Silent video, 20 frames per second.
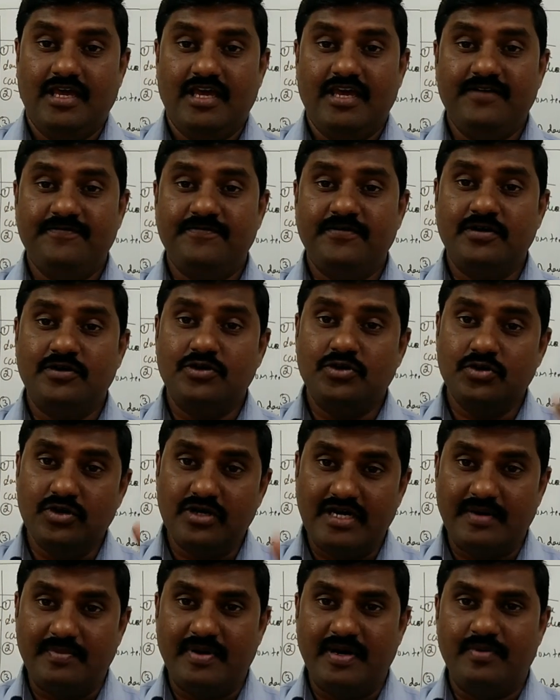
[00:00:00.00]
If
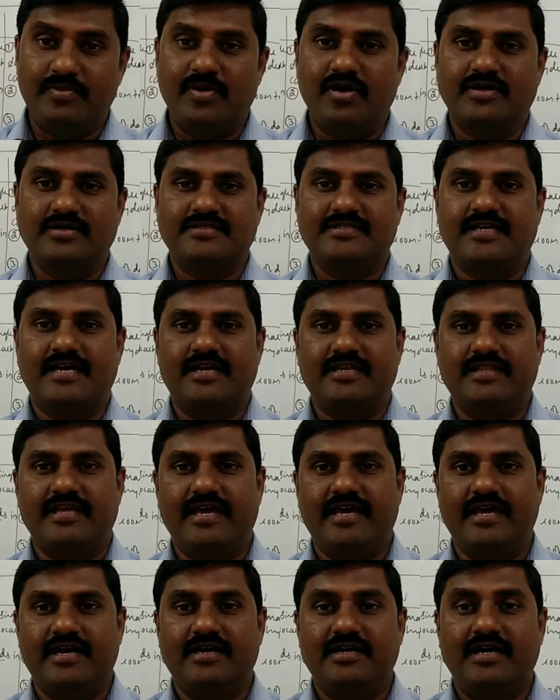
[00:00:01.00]
two double bonds are
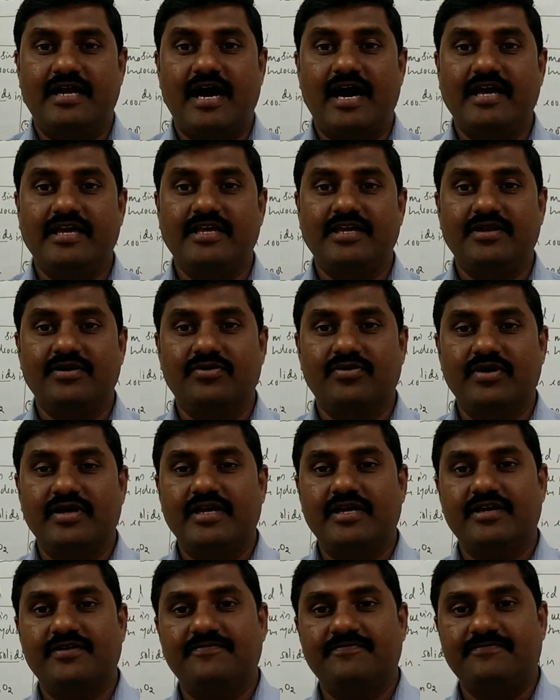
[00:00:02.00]
there,
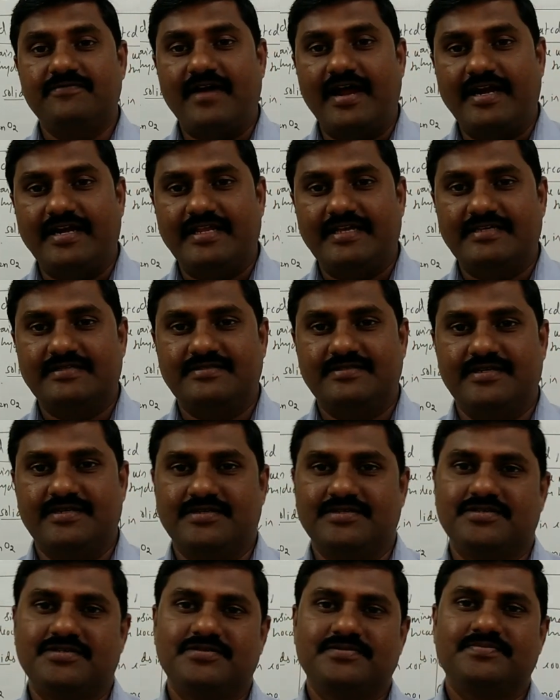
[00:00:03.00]
dienoic fatty
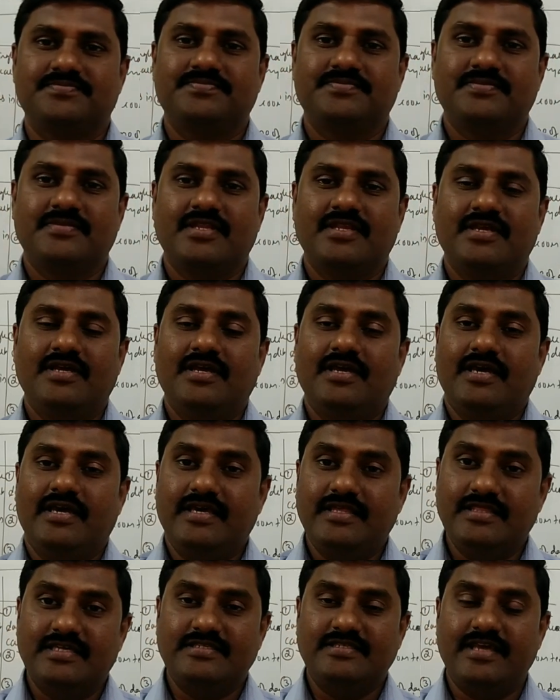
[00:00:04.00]
acids.
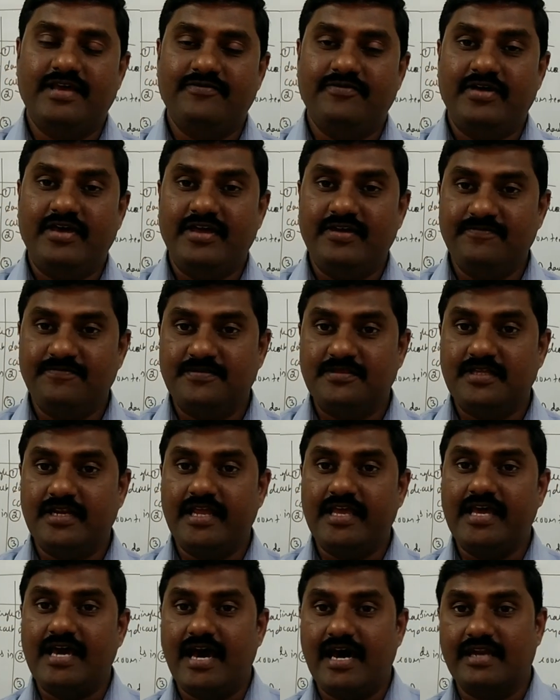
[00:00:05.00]
In the same way, if
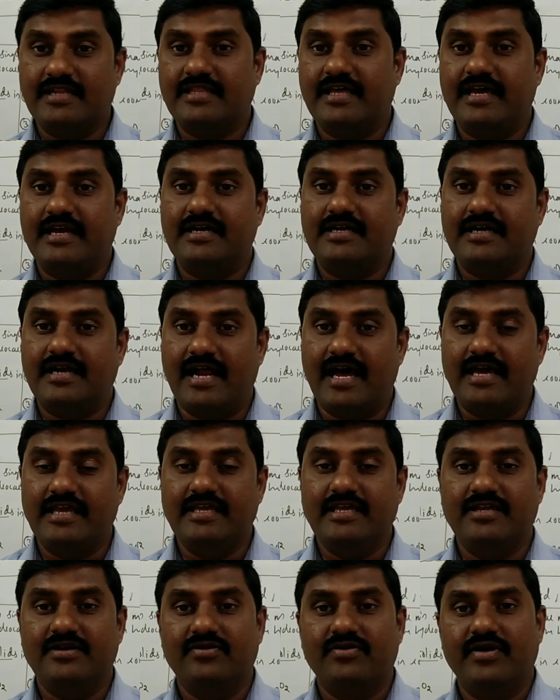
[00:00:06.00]
three are there,
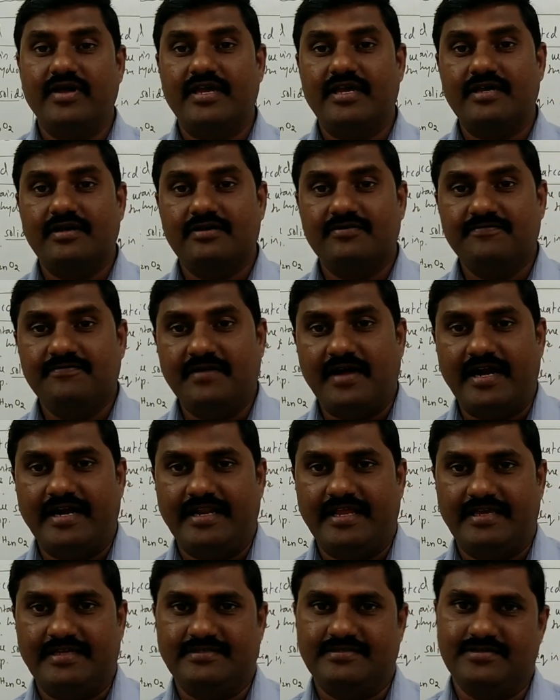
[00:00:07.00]
trienoic
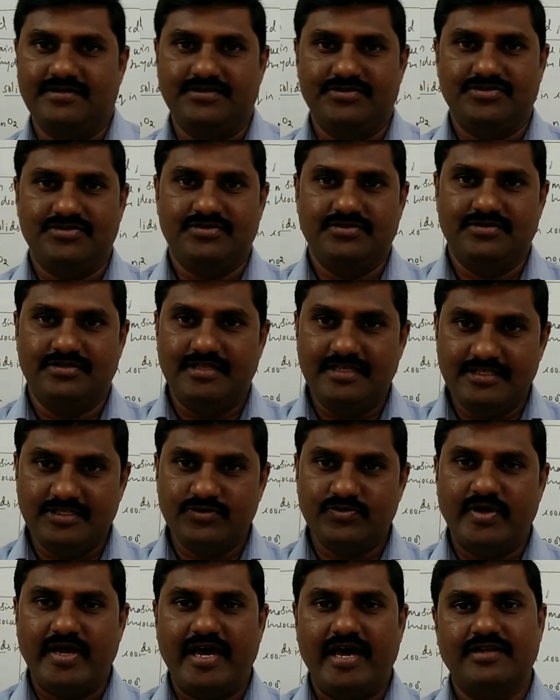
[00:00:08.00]
fatty acids.
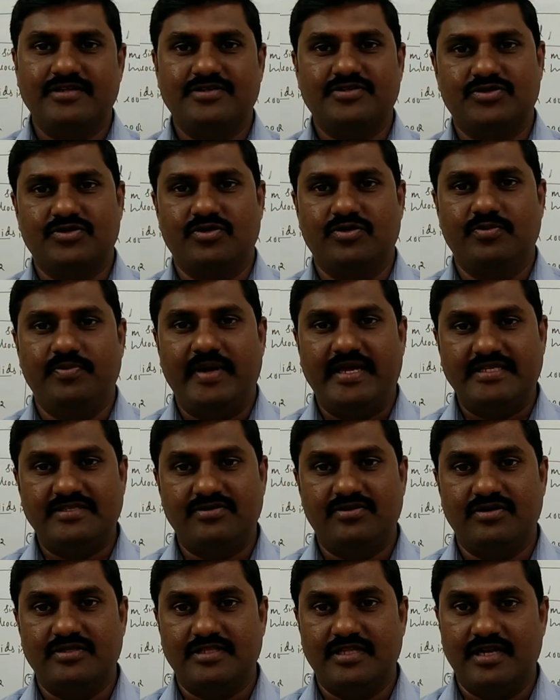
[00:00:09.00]
This way also,
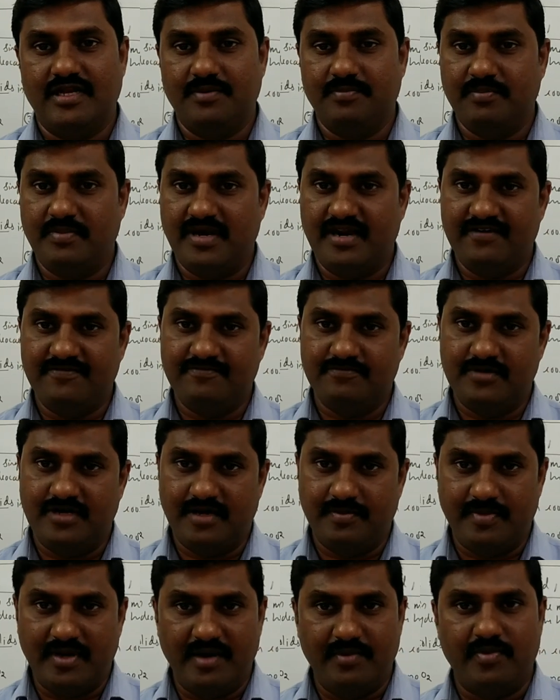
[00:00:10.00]
based on the number of
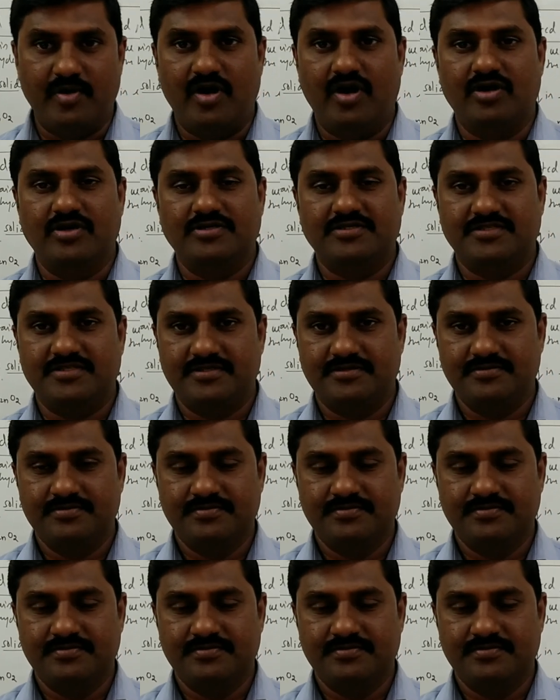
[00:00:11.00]
double bonds